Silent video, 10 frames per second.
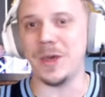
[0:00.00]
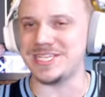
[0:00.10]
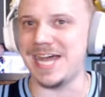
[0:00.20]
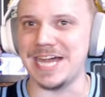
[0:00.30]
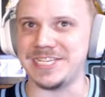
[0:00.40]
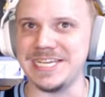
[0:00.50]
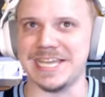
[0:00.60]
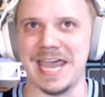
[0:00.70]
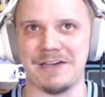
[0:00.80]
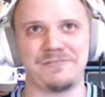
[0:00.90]
he's not
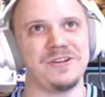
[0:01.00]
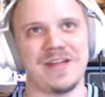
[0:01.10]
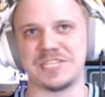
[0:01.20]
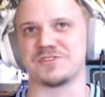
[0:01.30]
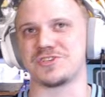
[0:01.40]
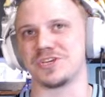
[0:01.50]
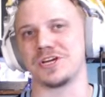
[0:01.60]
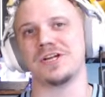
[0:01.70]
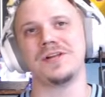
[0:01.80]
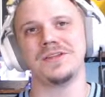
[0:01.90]
decaf. That's for
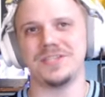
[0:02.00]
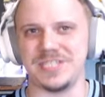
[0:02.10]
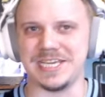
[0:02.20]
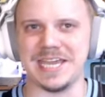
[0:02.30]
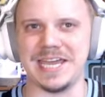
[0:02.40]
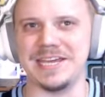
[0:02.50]
sure. DK